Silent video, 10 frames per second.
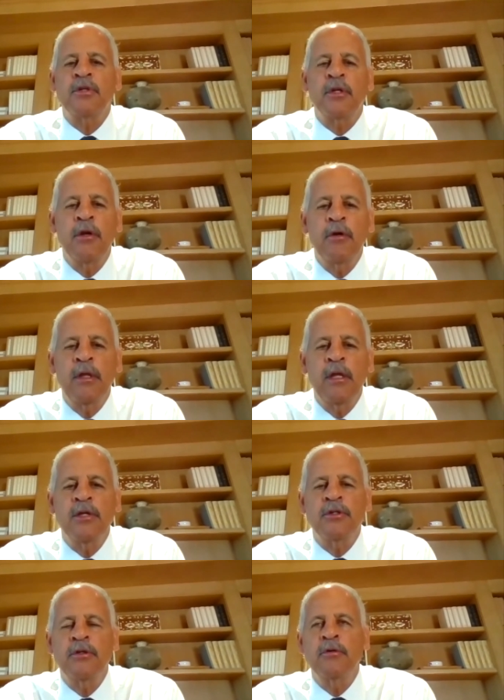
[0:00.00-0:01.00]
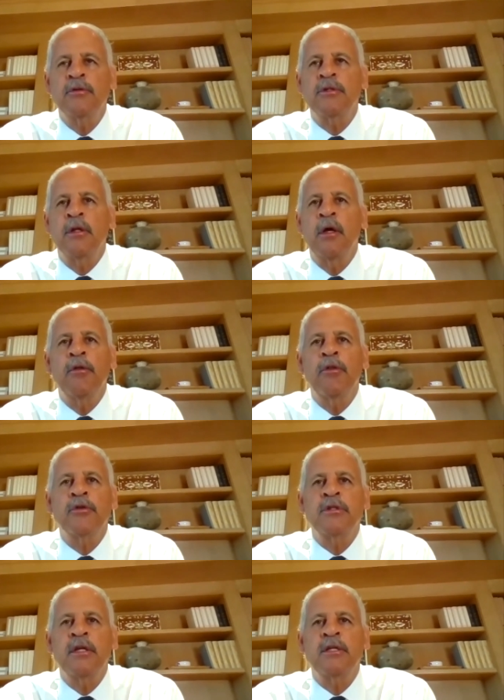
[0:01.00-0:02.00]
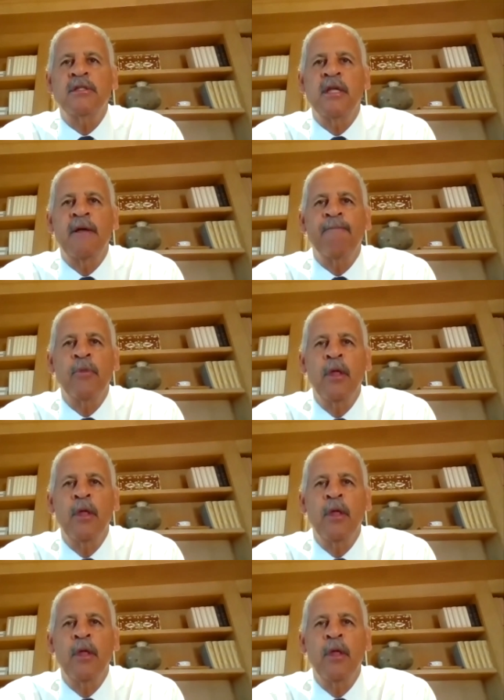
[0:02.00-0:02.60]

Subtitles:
security issues and all those things that